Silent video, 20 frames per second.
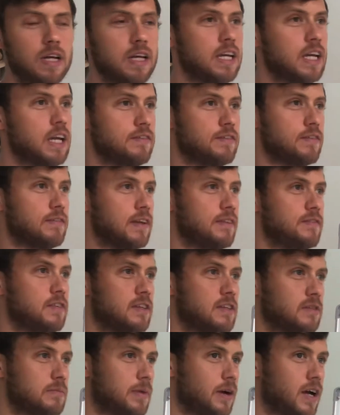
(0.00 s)
If you've lived in
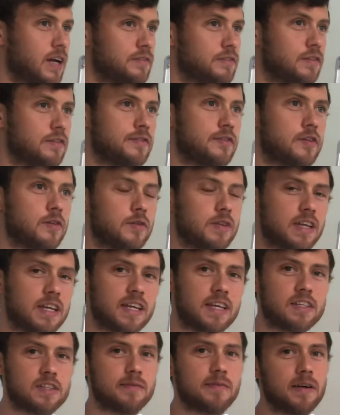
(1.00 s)
Dubai for a few
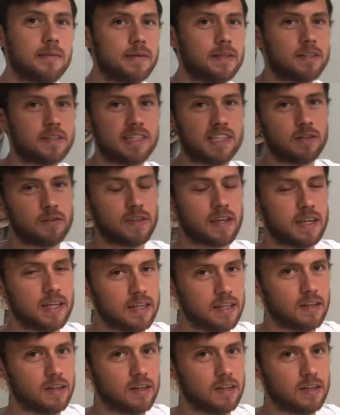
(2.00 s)
years, you might be able to deal with the heat